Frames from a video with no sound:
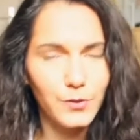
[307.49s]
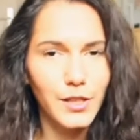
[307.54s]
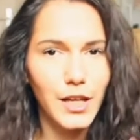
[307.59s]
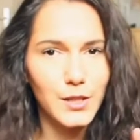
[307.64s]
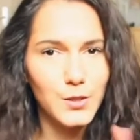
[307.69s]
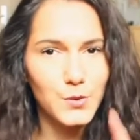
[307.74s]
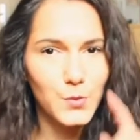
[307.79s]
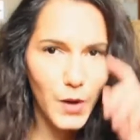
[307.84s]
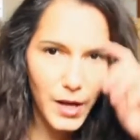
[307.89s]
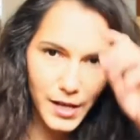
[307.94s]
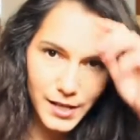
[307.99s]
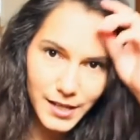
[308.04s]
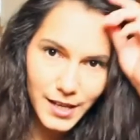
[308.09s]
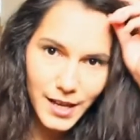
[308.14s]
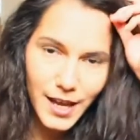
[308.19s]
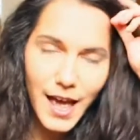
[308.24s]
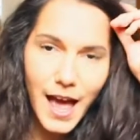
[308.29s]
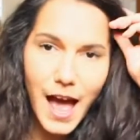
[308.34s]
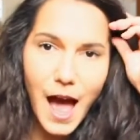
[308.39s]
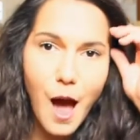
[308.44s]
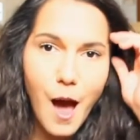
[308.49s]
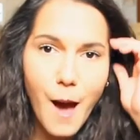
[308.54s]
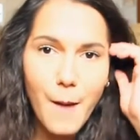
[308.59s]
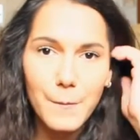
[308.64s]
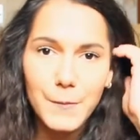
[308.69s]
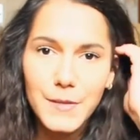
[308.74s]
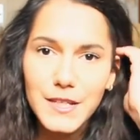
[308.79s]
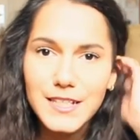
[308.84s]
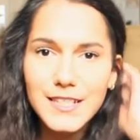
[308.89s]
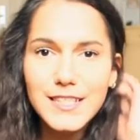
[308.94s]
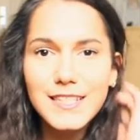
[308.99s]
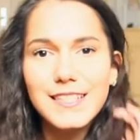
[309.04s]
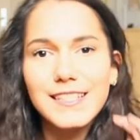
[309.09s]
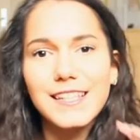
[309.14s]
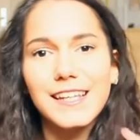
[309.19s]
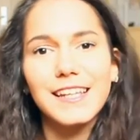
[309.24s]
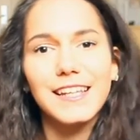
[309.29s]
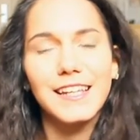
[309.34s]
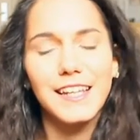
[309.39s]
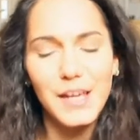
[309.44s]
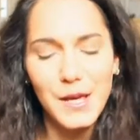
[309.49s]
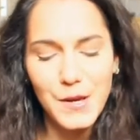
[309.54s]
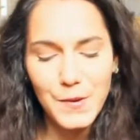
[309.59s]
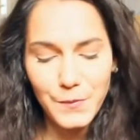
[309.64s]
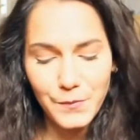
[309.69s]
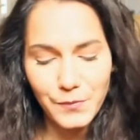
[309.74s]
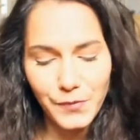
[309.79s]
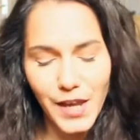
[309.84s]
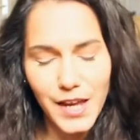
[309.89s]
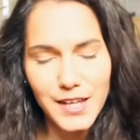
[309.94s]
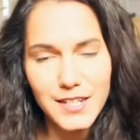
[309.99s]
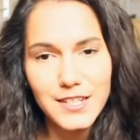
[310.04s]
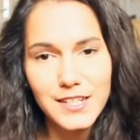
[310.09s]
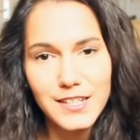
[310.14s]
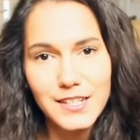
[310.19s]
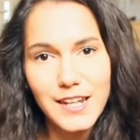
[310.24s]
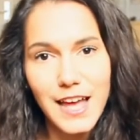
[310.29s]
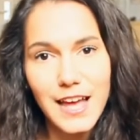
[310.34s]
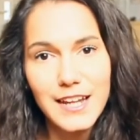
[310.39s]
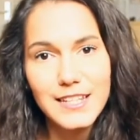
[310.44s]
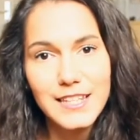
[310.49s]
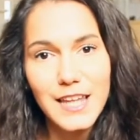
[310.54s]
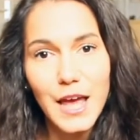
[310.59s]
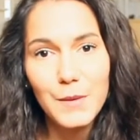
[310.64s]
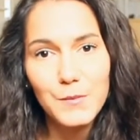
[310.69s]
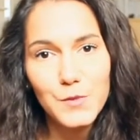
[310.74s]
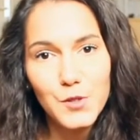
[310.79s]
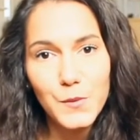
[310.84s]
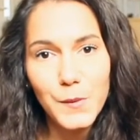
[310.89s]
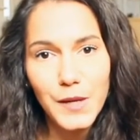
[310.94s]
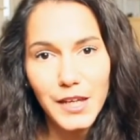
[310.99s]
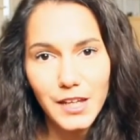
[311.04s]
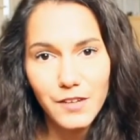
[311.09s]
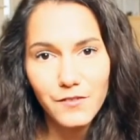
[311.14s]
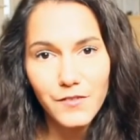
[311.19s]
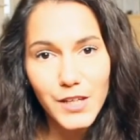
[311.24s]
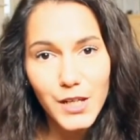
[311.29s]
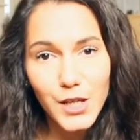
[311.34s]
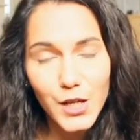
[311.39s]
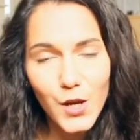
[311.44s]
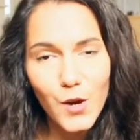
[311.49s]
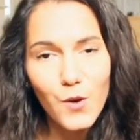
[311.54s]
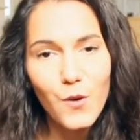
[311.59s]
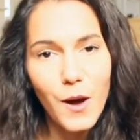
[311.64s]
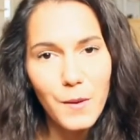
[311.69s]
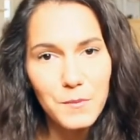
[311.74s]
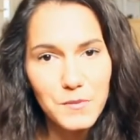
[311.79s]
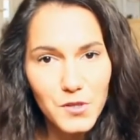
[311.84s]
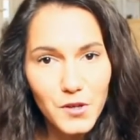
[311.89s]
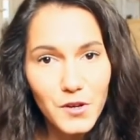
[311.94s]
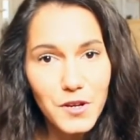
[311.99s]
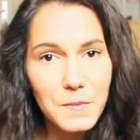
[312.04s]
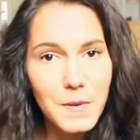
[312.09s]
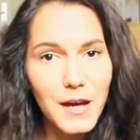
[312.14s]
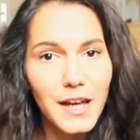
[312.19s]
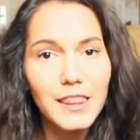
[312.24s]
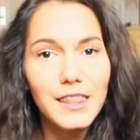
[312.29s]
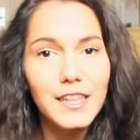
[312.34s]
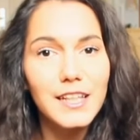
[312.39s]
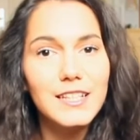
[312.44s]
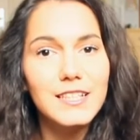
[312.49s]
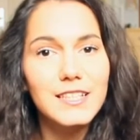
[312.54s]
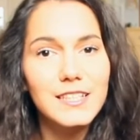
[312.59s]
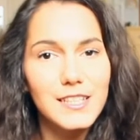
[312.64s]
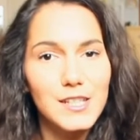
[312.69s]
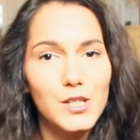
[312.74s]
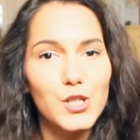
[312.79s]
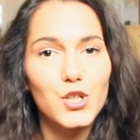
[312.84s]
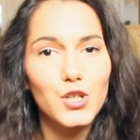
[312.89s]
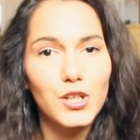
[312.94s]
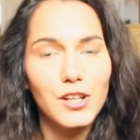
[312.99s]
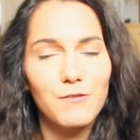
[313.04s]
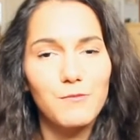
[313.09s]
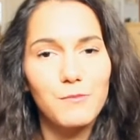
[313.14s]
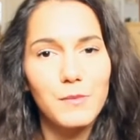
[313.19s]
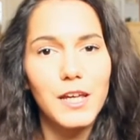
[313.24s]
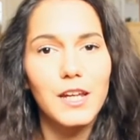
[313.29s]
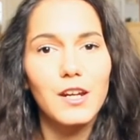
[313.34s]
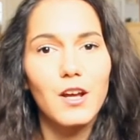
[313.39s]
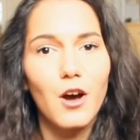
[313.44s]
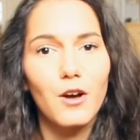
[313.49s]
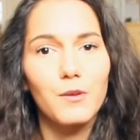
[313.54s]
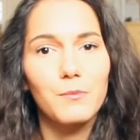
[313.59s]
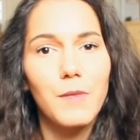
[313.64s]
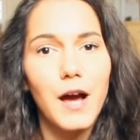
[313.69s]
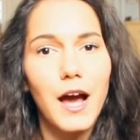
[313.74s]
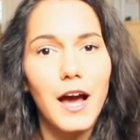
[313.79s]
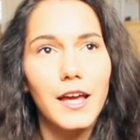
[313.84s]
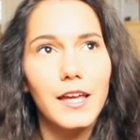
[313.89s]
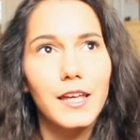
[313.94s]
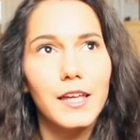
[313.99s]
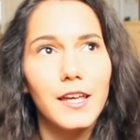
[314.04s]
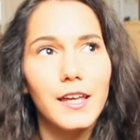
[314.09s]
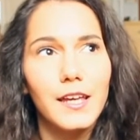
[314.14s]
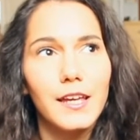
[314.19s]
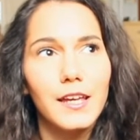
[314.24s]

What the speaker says: That's why I missed it. I didn't have time to make a video. I'm sorry about this. This should have been on my